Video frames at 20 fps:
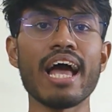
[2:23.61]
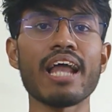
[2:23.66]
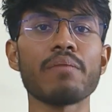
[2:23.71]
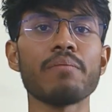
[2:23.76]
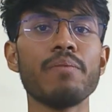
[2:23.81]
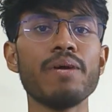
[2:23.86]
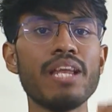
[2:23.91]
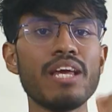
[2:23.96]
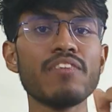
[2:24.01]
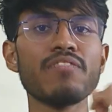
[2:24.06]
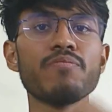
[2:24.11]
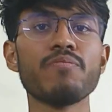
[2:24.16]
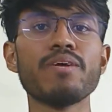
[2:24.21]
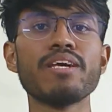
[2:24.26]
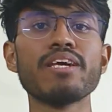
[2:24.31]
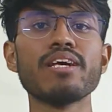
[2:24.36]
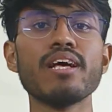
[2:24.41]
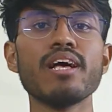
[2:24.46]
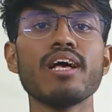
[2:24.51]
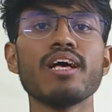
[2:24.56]
and believe
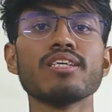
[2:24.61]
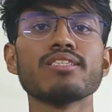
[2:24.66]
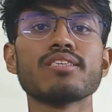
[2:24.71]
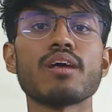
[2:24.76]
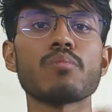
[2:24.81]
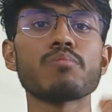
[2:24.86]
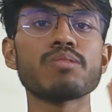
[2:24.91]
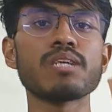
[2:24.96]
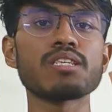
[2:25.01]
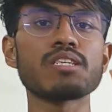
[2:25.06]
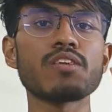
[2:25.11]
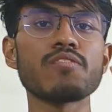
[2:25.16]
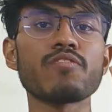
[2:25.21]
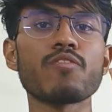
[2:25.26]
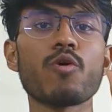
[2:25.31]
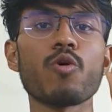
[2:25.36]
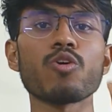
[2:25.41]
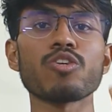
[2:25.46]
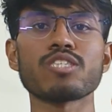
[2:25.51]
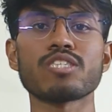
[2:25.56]
me, subjective
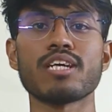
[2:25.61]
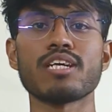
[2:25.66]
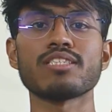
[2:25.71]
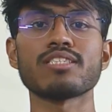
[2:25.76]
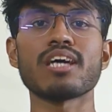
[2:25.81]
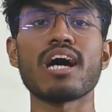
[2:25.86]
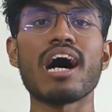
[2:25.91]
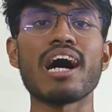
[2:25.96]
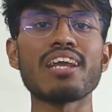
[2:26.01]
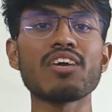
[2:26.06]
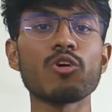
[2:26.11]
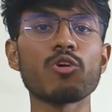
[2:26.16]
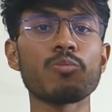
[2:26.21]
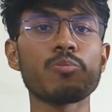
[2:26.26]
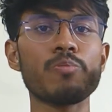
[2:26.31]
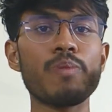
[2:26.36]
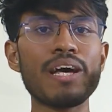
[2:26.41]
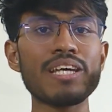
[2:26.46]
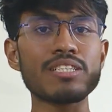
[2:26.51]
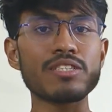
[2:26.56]
questions are
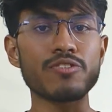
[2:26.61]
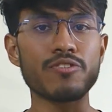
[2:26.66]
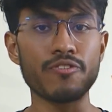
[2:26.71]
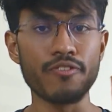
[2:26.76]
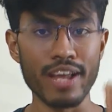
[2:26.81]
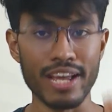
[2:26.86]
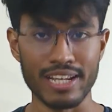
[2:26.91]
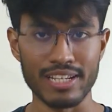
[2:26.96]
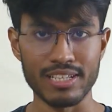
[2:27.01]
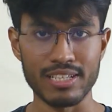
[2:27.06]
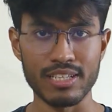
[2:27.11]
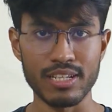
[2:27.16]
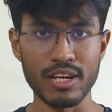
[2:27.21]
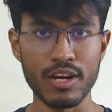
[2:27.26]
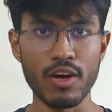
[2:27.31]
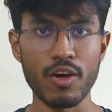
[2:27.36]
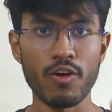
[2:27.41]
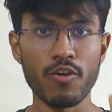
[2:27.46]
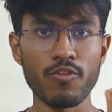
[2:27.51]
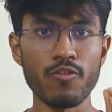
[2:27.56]
your best friend
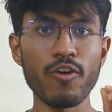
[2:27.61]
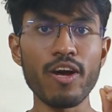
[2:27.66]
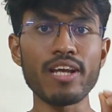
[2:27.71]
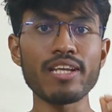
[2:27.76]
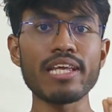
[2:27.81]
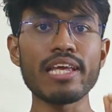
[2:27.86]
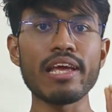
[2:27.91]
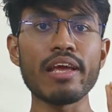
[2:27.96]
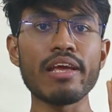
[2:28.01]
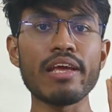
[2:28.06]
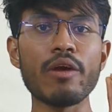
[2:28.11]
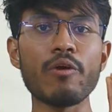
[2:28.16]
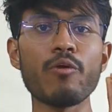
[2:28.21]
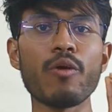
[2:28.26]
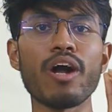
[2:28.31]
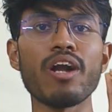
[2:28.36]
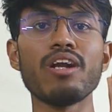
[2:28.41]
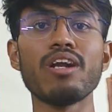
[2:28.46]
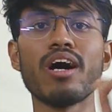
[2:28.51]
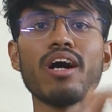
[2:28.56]
when
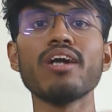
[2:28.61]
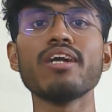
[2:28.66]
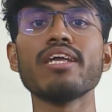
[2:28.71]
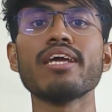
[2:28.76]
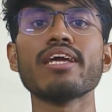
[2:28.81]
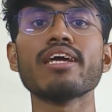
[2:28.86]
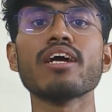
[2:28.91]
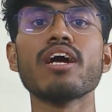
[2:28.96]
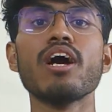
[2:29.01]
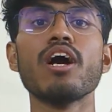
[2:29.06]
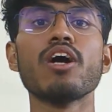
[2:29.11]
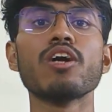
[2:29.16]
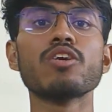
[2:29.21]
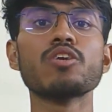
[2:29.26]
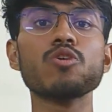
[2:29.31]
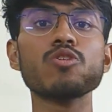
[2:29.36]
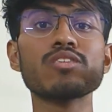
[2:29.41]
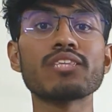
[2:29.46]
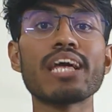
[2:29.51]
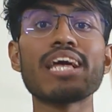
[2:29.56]
you are learning
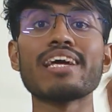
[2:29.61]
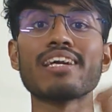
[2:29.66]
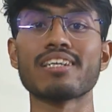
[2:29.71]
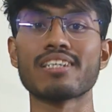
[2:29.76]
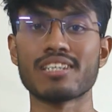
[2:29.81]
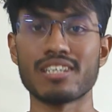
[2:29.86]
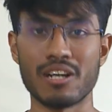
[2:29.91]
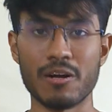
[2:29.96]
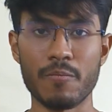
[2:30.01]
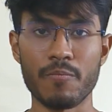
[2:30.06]
to think,